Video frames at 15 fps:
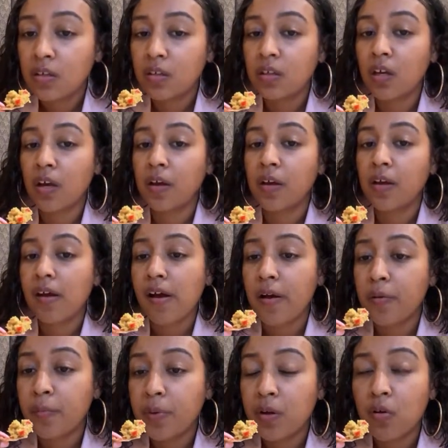yeah, I'll
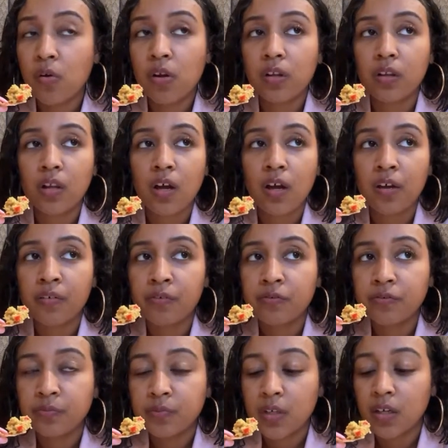be going live
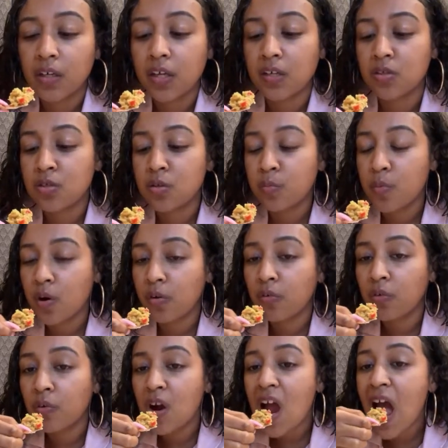again tomorrow.